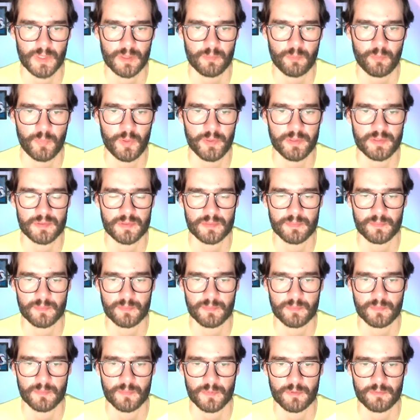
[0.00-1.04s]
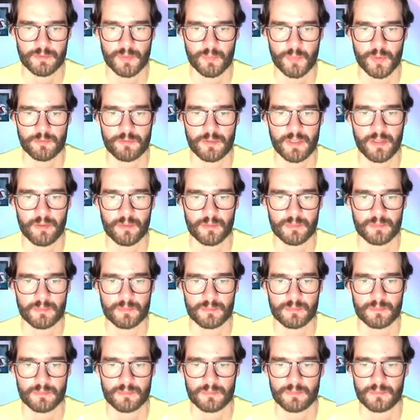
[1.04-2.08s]
point of the profile.
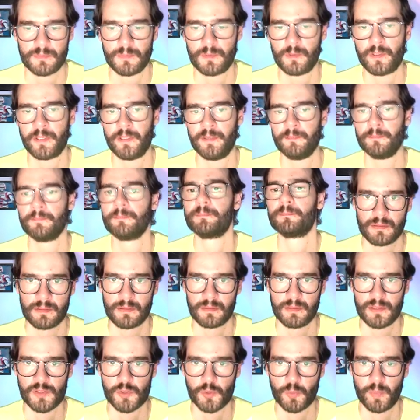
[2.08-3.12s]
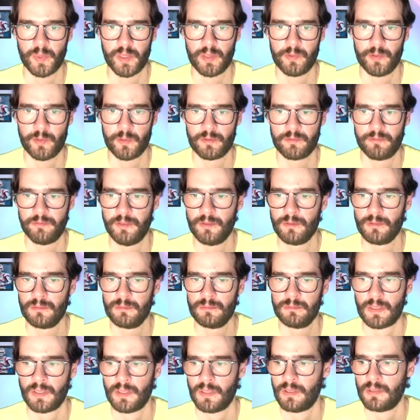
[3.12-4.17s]
Okay, the superior view
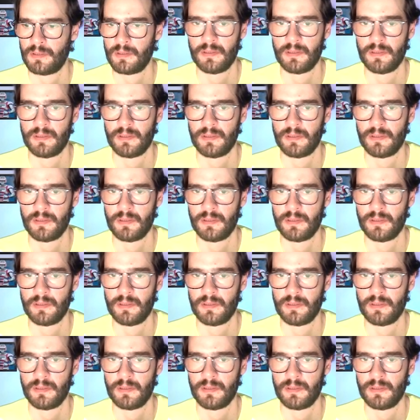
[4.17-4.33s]
and